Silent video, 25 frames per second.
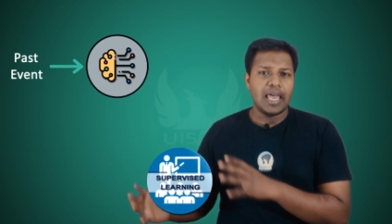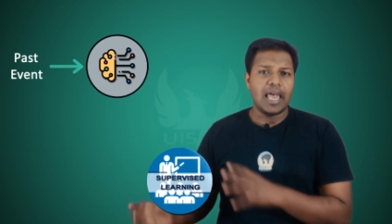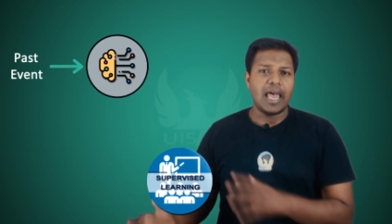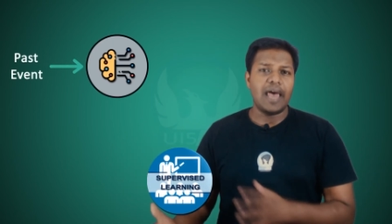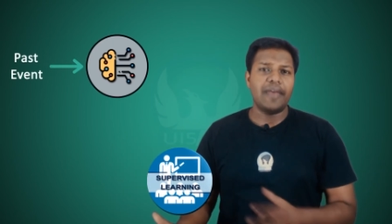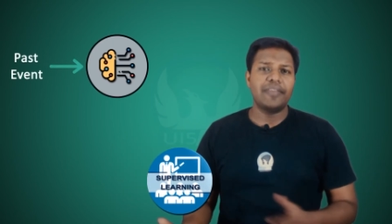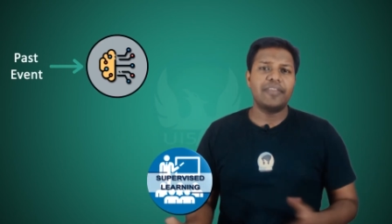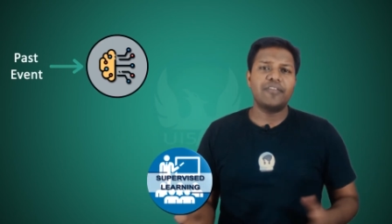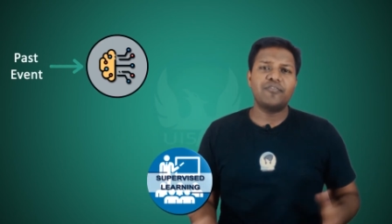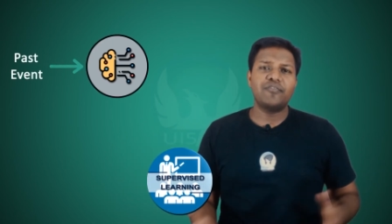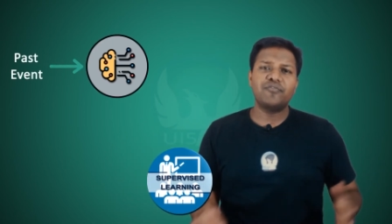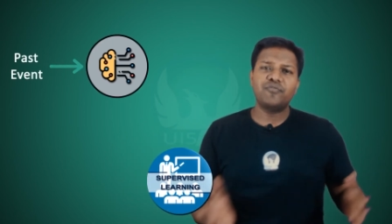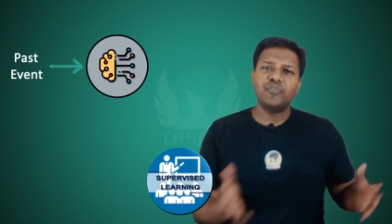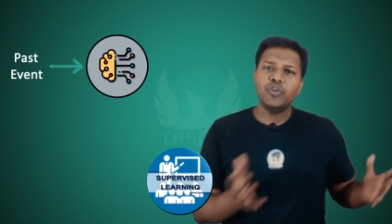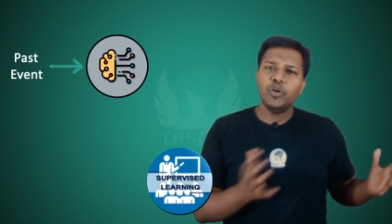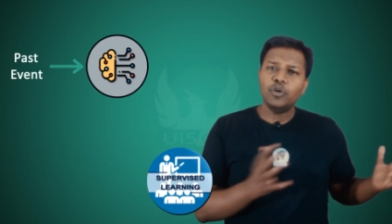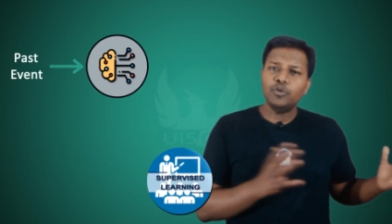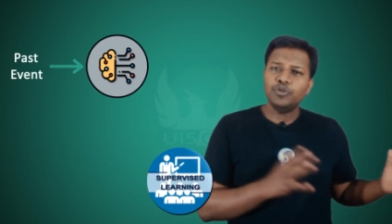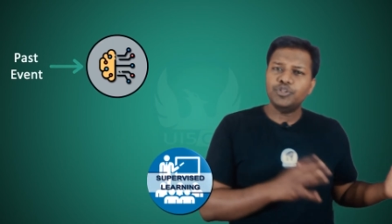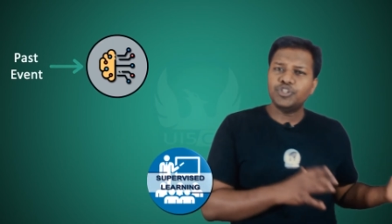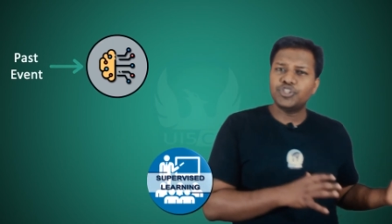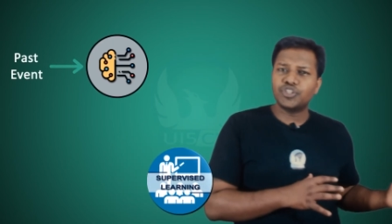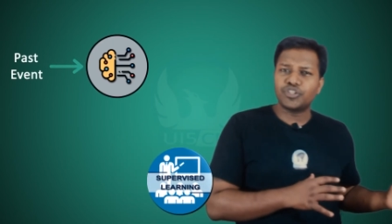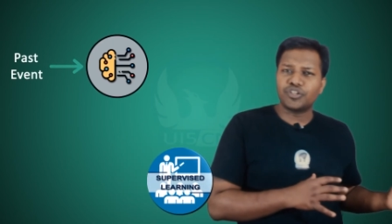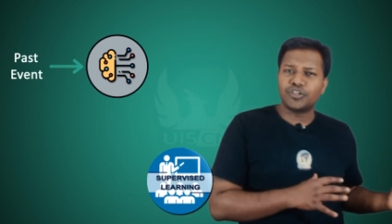and the
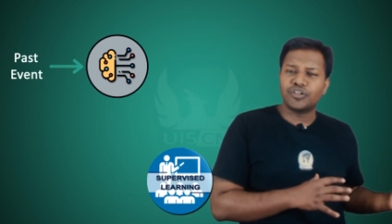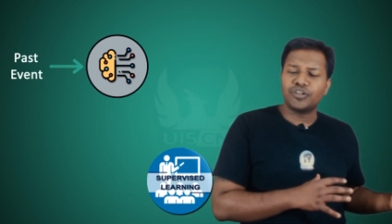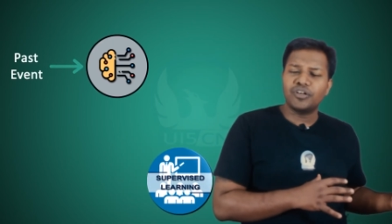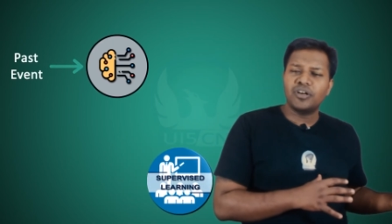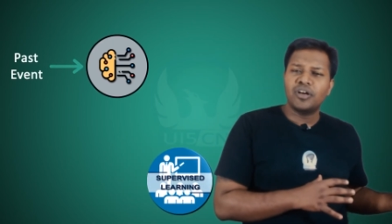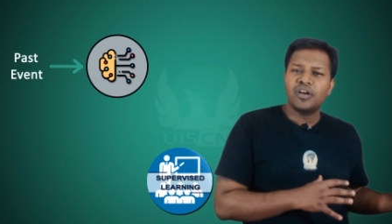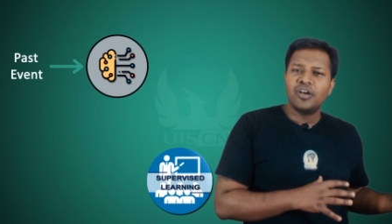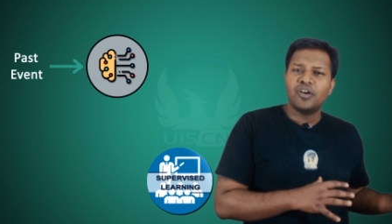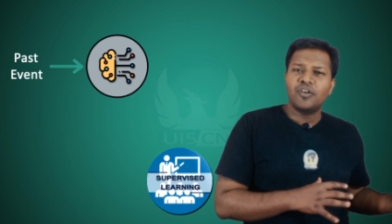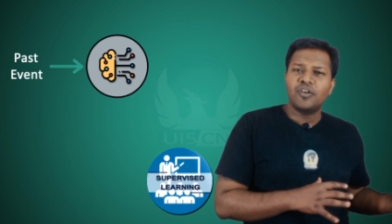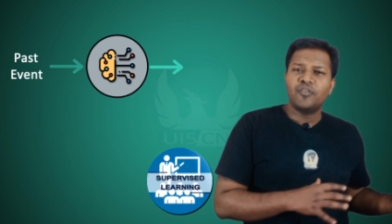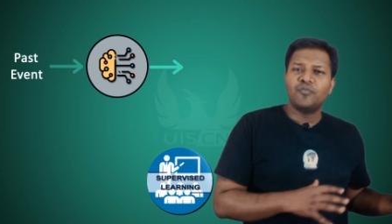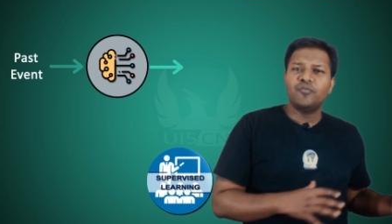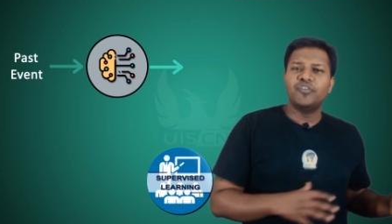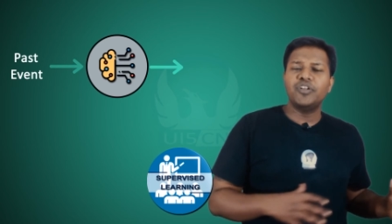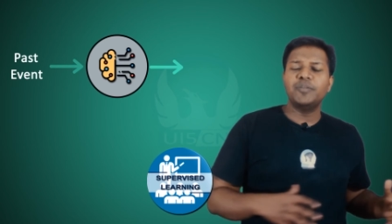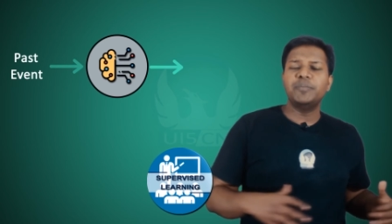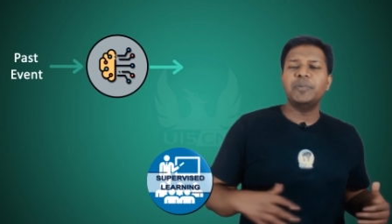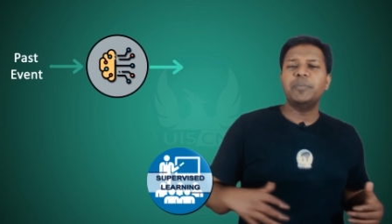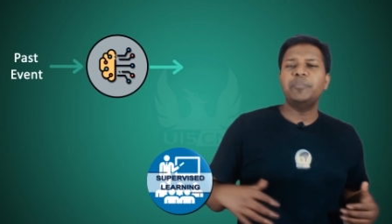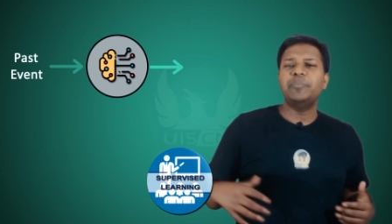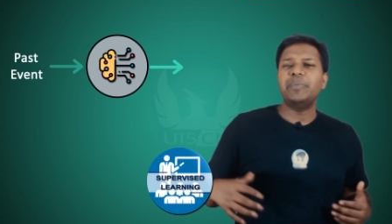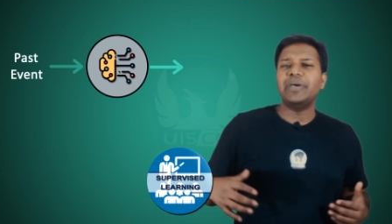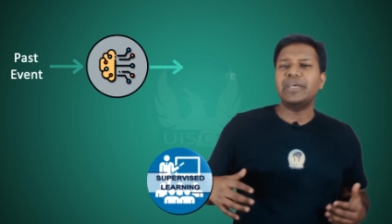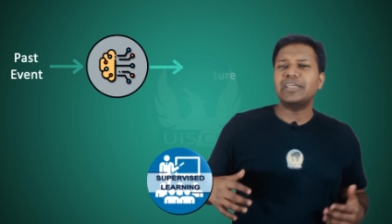future will be
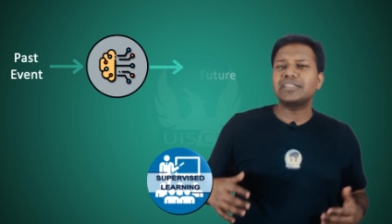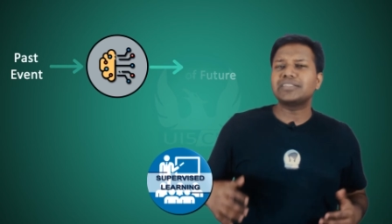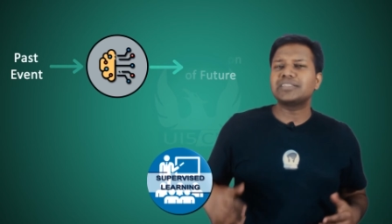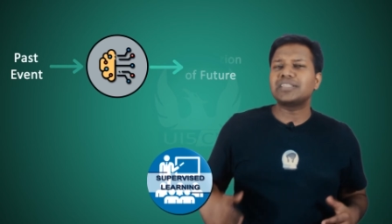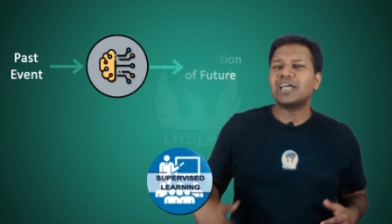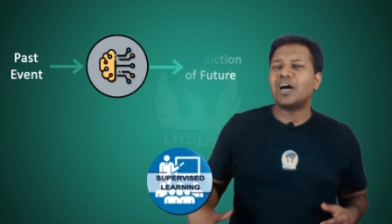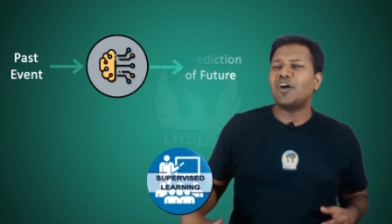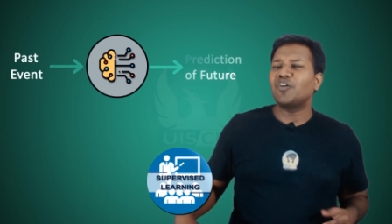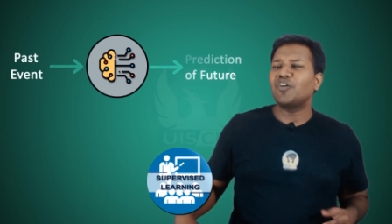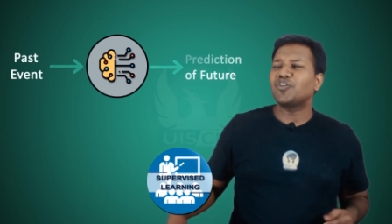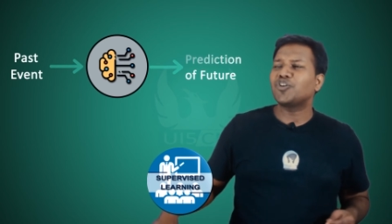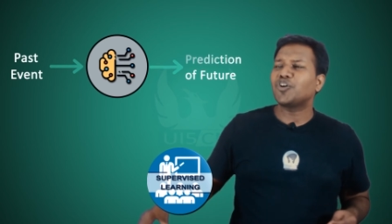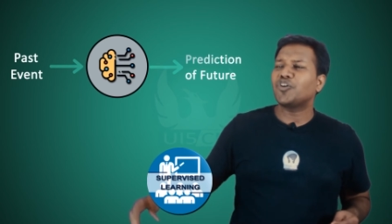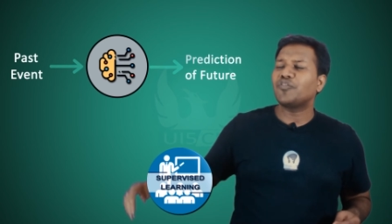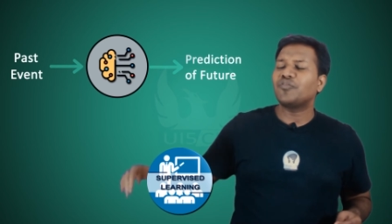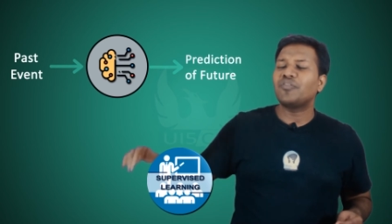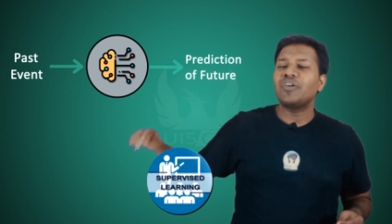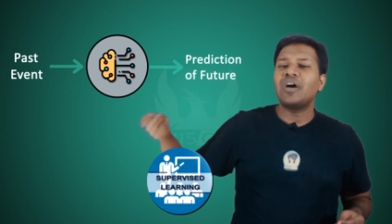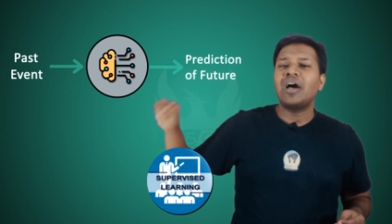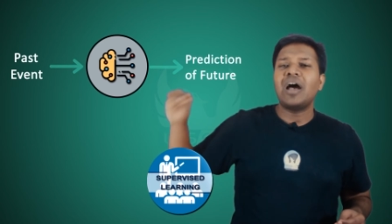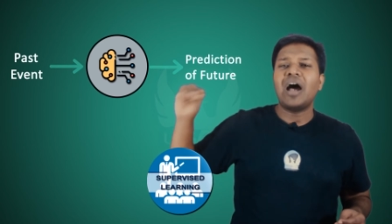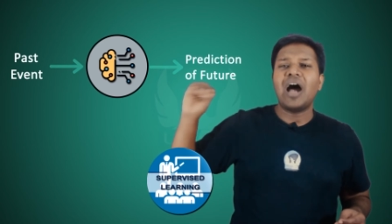based out of